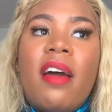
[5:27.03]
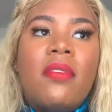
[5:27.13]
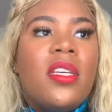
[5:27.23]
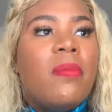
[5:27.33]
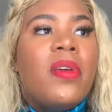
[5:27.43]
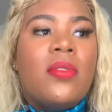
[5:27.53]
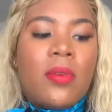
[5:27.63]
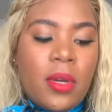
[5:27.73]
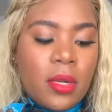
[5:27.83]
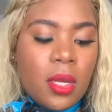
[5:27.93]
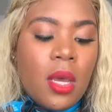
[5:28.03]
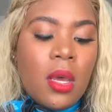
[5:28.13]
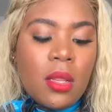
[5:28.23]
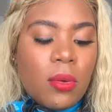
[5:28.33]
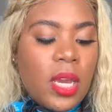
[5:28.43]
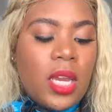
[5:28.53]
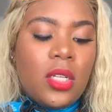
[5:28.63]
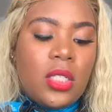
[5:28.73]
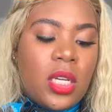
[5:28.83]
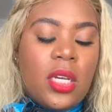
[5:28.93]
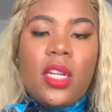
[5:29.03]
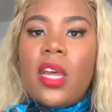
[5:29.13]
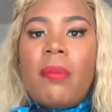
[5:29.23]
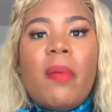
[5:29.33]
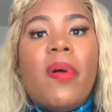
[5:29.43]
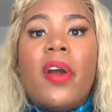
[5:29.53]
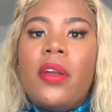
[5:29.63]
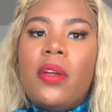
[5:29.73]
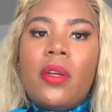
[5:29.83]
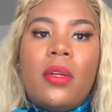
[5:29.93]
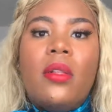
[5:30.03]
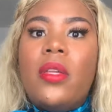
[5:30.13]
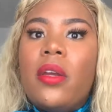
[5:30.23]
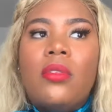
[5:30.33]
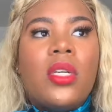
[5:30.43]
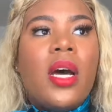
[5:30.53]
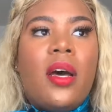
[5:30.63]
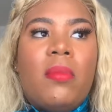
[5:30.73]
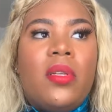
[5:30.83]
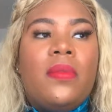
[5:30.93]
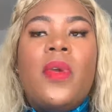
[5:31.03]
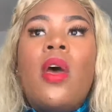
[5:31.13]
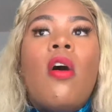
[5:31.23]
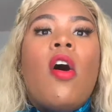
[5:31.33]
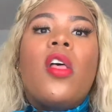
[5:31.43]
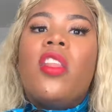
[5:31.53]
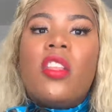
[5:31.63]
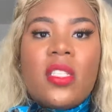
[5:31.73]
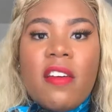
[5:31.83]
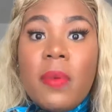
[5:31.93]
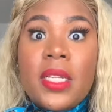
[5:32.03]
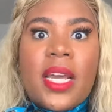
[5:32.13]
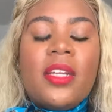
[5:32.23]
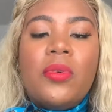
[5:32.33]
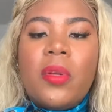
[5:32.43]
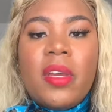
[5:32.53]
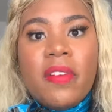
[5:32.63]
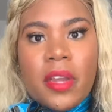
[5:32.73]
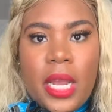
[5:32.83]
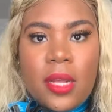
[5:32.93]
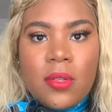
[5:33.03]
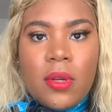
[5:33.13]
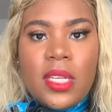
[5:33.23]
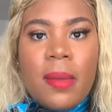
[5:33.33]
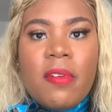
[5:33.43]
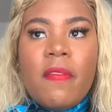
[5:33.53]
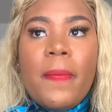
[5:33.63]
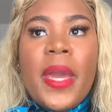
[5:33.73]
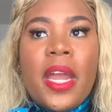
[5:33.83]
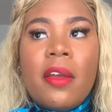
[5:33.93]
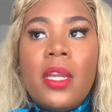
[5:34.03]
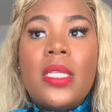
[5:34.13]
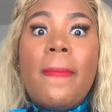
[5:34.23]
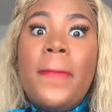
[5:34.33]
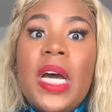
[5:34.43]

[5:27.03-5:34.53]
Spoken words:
Obviously it depends on location and like my partner and their job and all of this stuff, because like I do want to be a very hands-on type of parent,